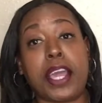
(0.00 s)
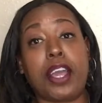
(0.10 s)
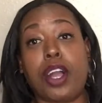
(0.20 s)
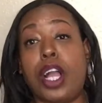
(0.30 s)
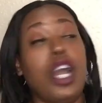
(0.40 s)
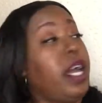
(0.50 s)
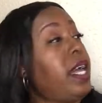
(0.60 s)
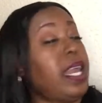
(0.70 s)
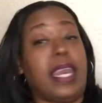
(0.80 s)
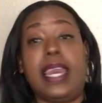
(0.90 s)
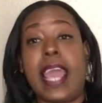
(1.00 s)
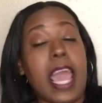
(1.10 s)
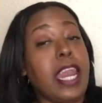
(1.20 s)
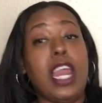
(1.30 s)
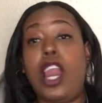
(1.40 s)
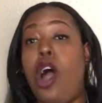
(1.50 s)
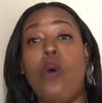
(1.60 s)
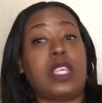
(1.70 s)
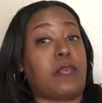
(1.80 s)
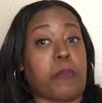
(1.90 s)
here laying it
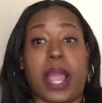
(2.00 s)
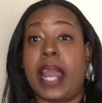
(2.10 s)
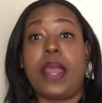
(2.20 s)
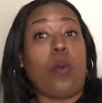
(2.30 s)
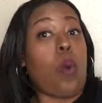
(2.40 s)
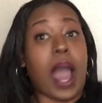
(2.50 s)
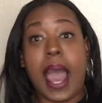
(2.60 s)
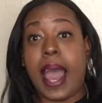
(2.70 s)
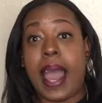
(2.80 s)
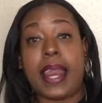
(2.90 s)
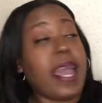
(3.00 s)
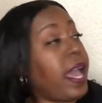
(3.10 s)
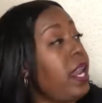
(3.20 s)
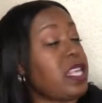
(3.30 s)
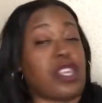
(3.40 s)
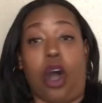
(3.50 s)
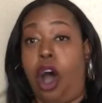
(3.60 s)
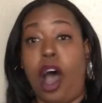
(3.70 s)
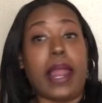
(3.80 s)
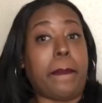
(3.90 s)
low, spreading it wide, and it's
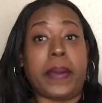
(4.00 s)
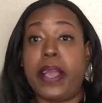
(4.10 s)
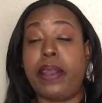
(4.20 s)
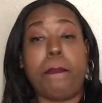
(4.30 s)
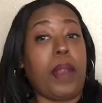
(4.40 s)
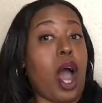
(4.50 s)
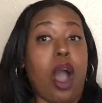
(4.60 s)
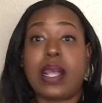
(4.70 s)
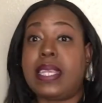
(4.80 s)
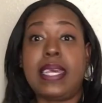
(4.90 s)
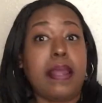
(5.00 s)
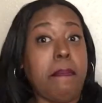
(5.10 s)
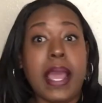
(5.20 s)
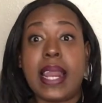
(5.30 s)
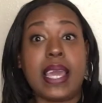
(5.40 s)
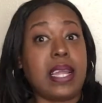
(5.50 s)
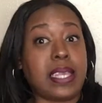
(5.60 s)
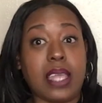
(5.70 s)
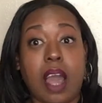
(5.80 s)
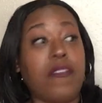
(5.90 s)
all up here in the blogs and in the media and
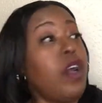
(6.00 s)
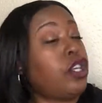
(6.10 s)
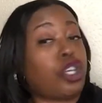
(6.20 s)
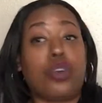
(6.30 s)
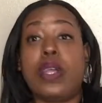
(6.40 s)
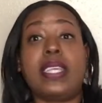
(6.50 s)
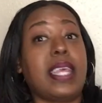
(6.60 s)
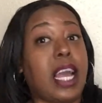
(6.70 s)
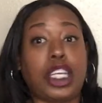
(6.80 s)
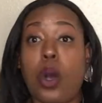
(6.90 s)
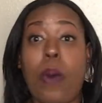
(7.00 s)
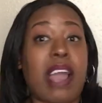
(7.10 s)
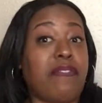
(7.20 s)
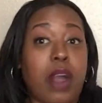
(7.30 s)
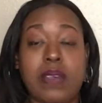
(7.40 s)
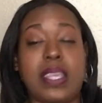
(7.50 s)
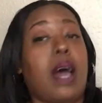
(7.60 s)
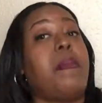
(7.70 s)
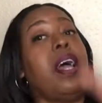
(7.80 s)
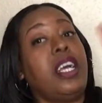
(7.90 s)
stuff. So you need to let your wife know
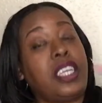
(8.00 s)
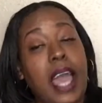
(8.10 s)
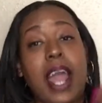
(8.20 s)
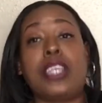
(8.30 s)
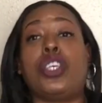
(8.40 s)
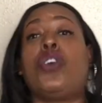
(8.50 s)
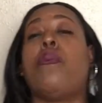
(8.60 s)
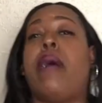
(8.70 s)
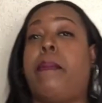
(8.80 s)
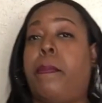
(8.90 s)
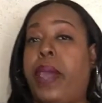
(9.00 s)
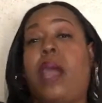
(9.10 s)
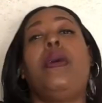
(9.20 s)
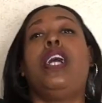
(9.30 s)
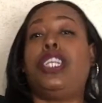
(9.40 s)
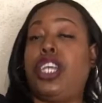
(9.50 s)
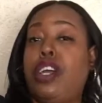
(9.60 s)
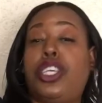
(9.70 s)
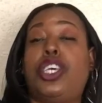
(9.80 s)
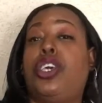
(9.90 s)
something. Shout out to you, Mama Pam.
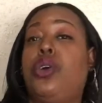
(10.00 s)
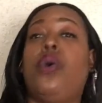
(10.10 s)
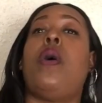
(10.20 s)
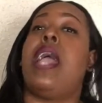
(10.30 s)
Cheers to you